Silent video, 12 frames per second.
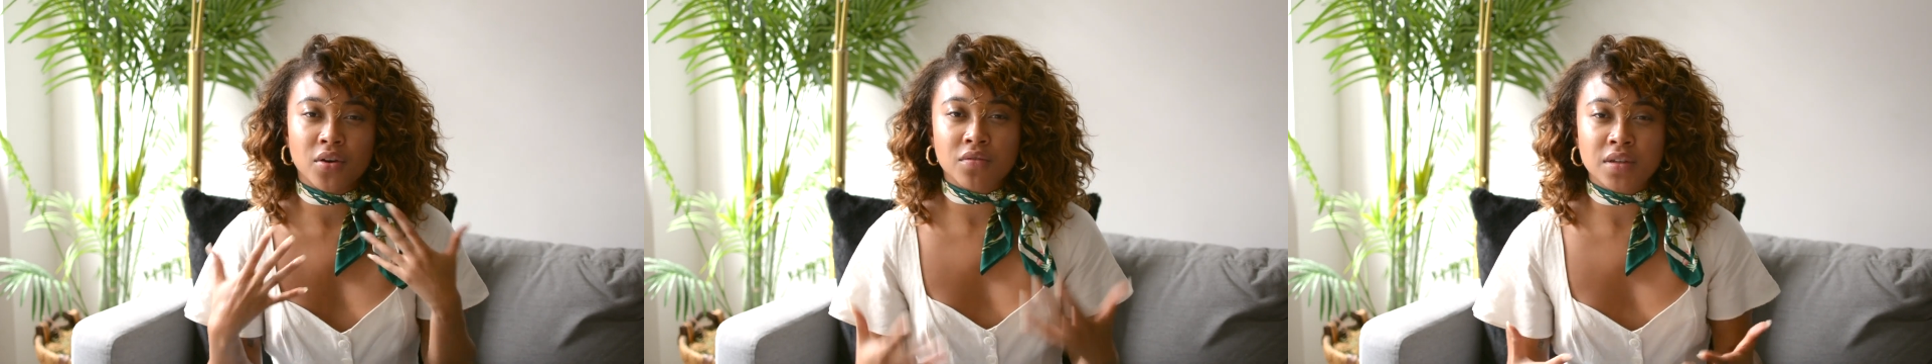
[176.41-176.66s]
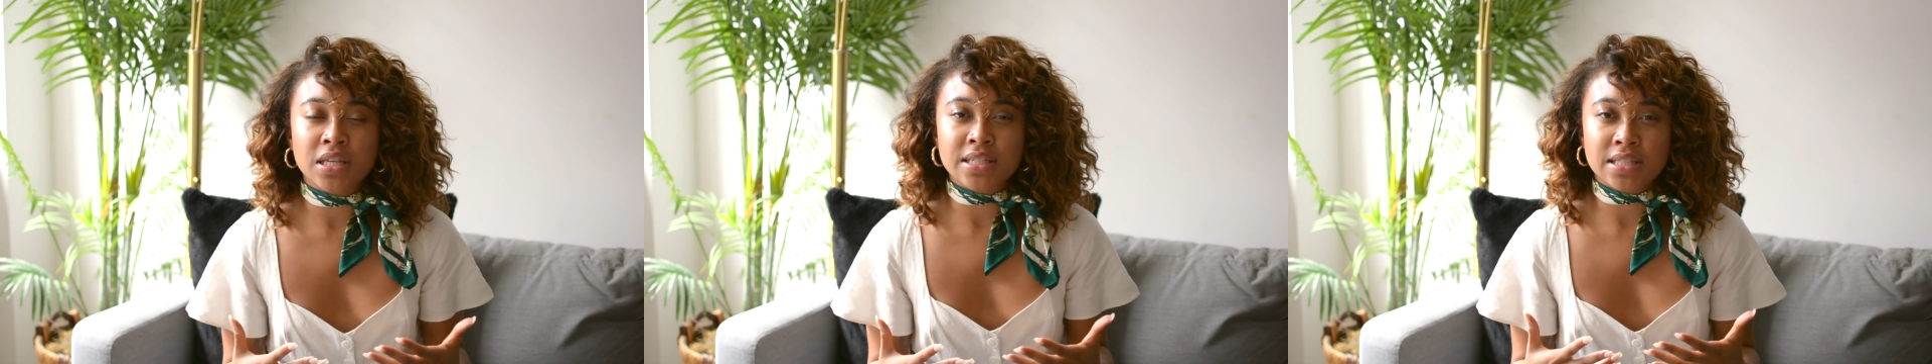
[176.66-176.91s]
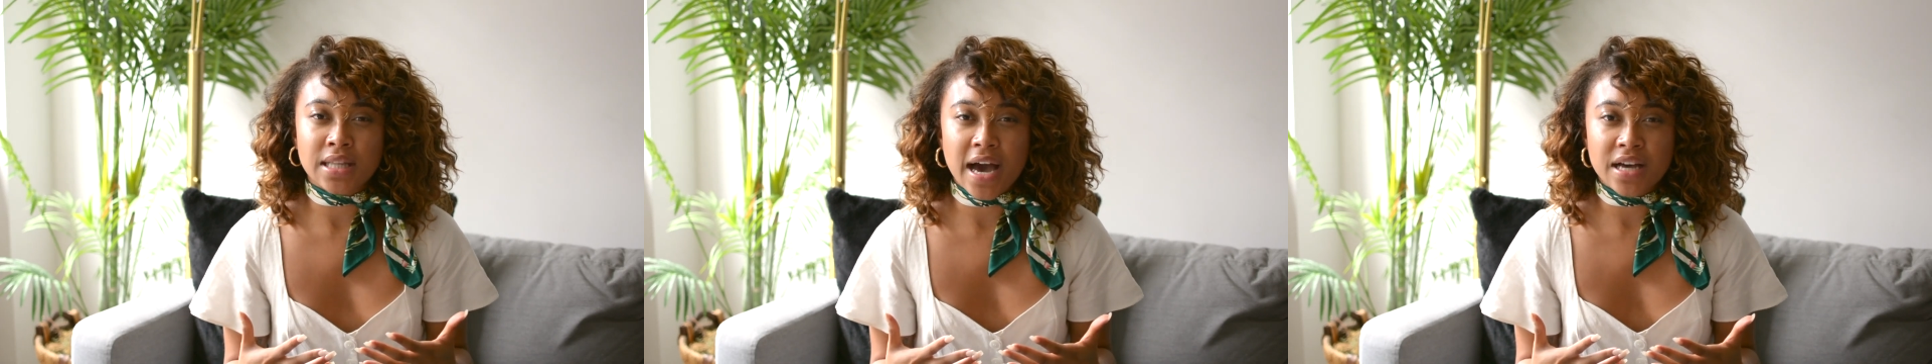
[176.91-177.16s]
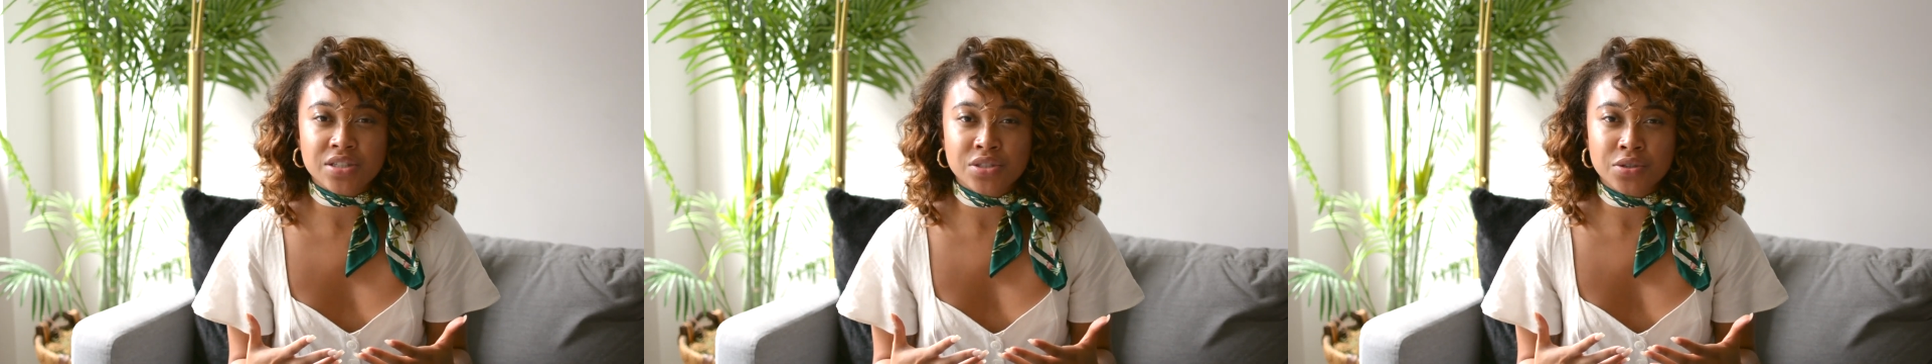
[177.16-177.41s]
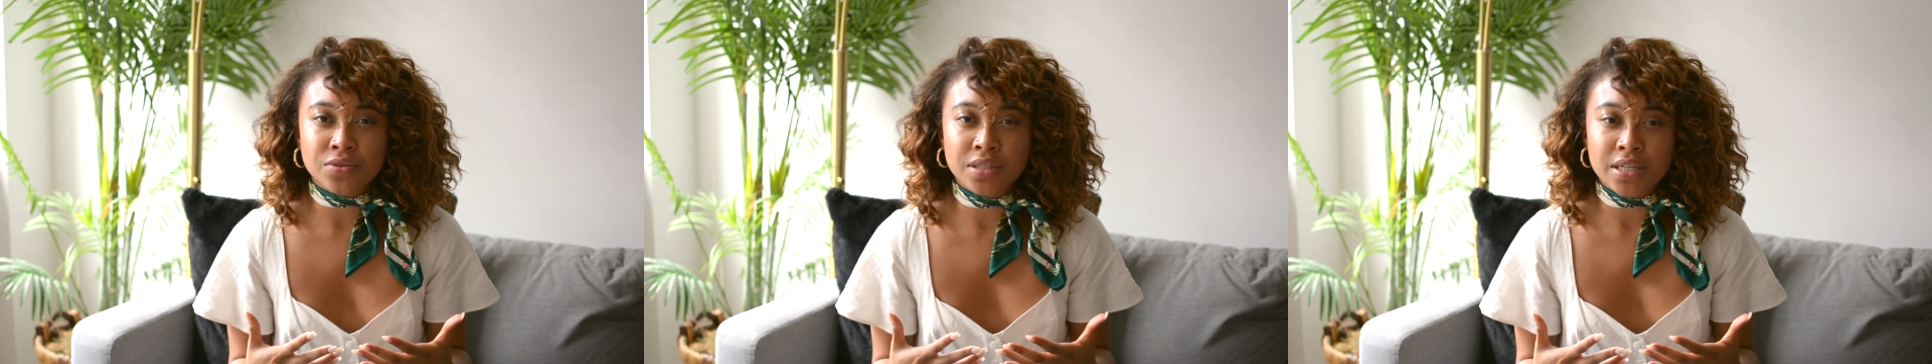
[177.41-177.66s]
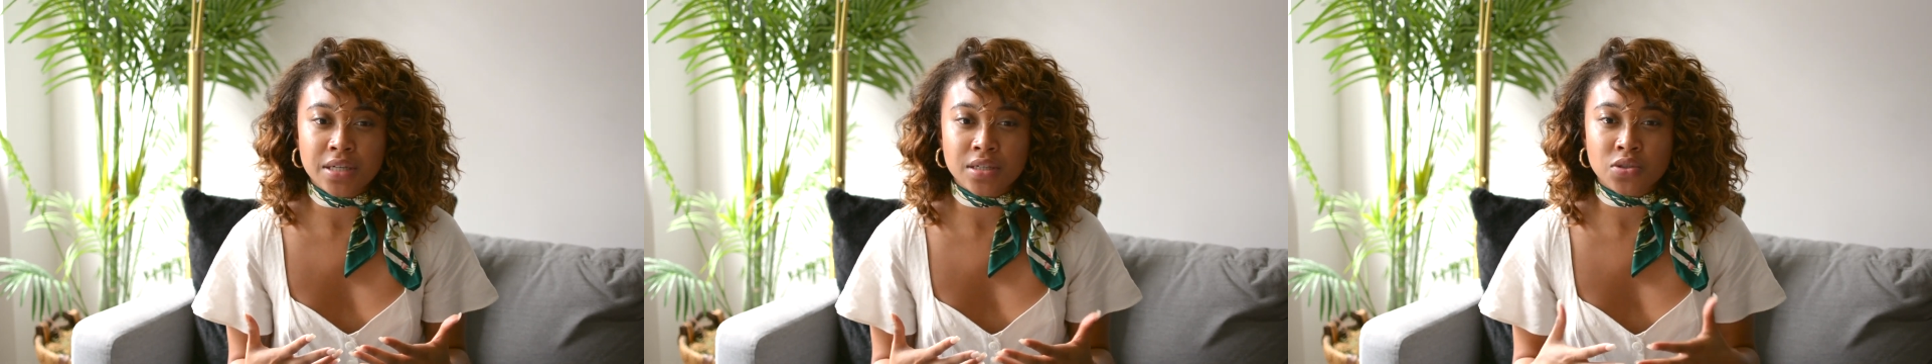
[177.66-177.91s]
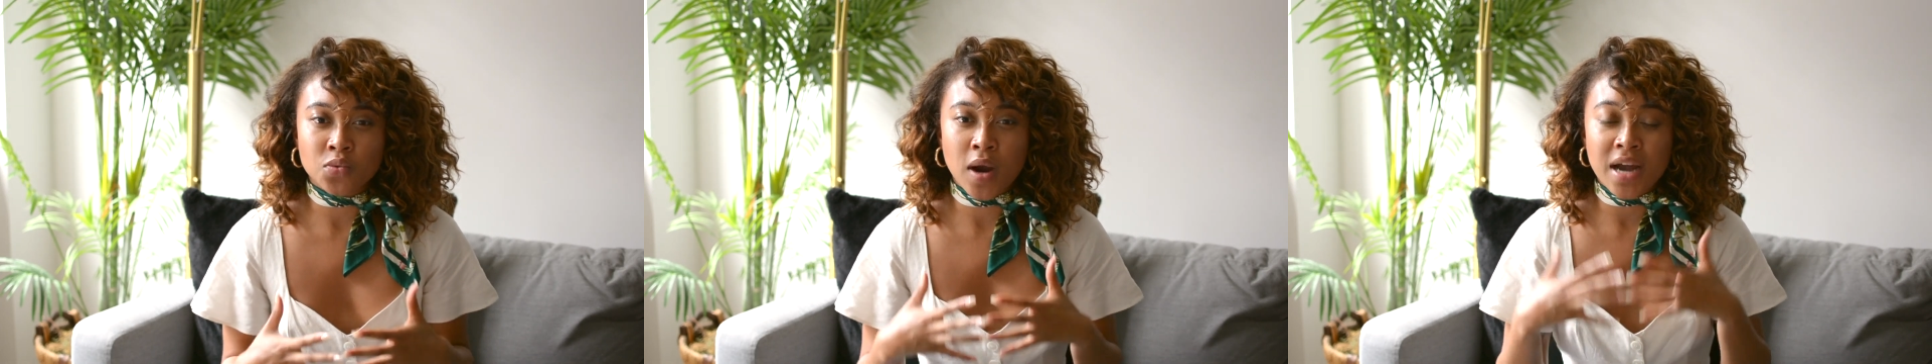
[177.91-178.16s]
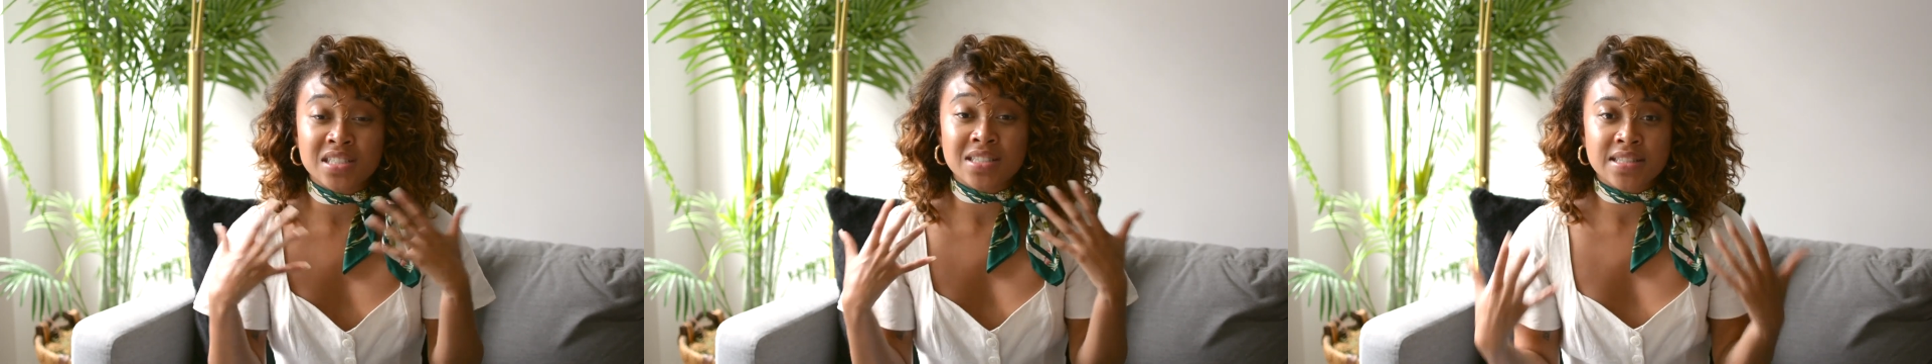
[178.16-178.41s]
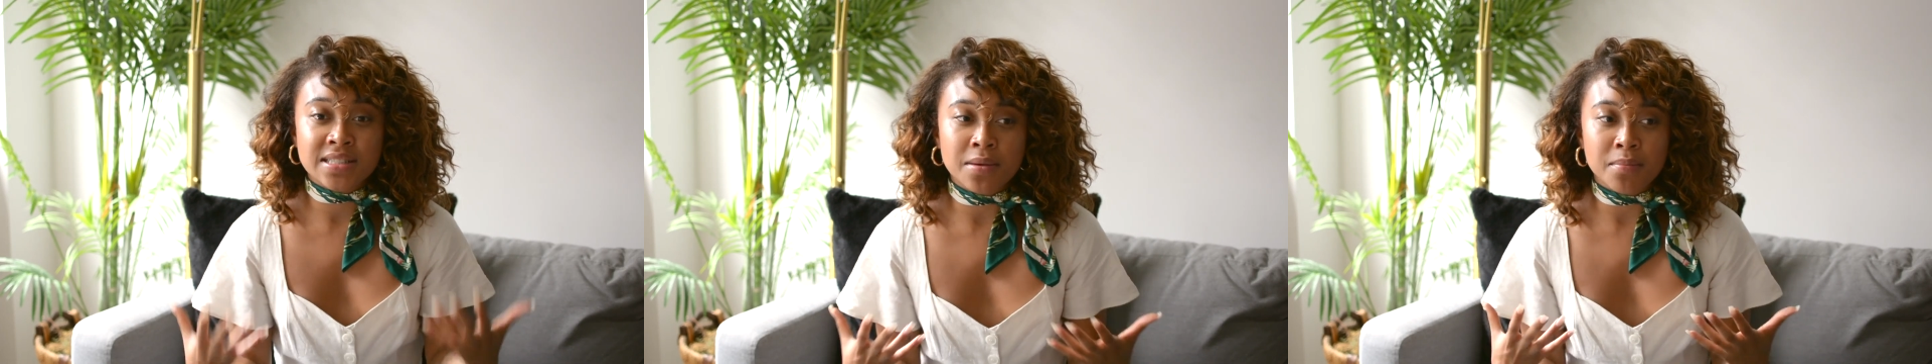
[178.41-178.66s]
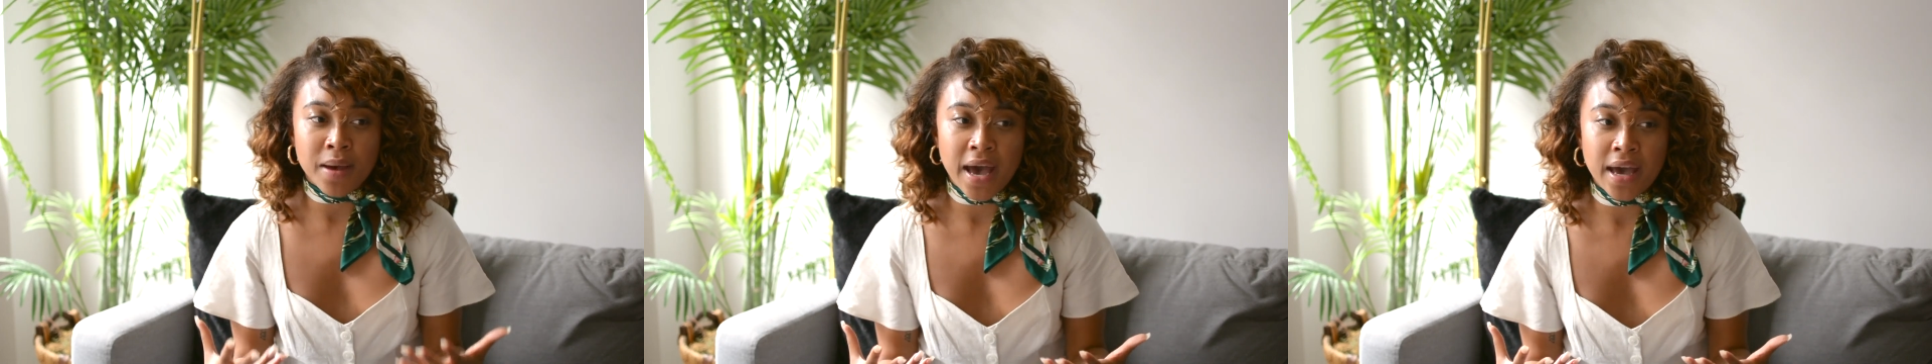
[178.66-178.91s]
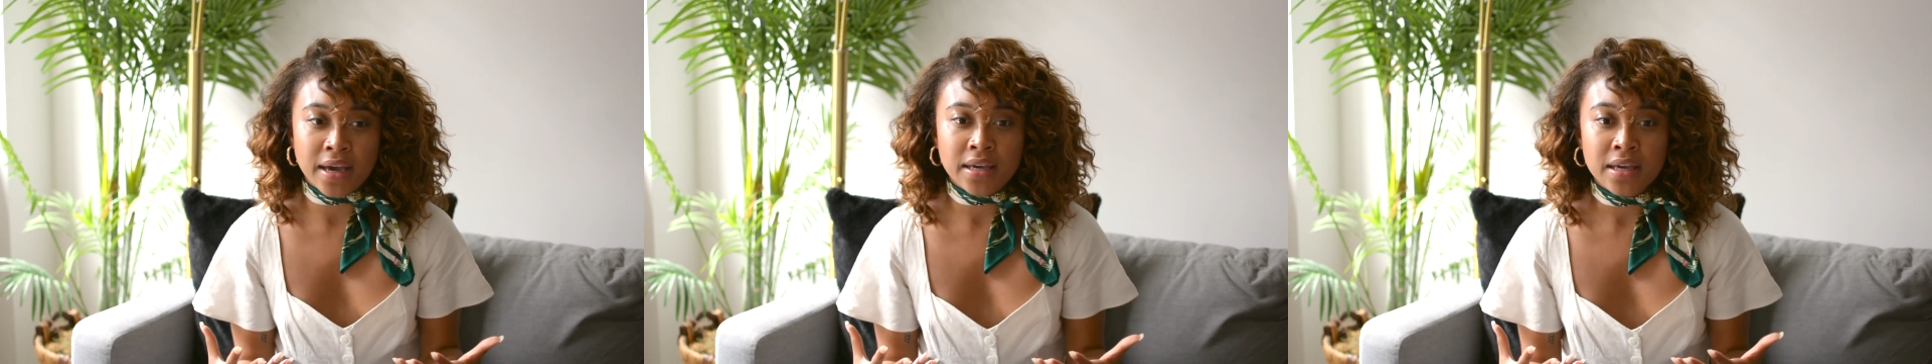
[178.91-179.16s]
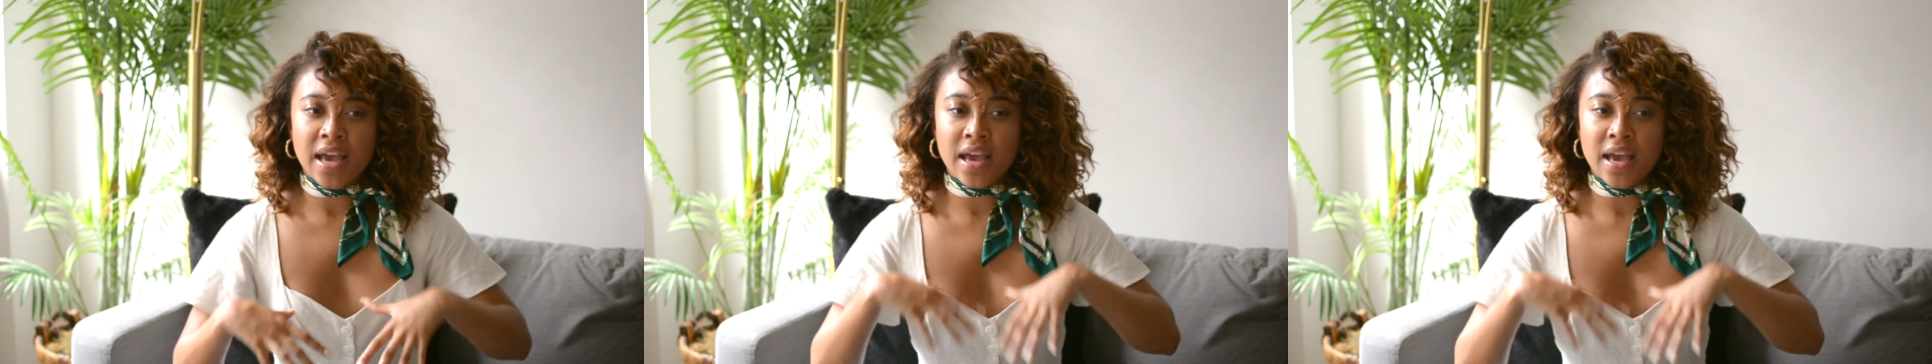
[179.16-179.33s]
over these last 2 years where I just sit back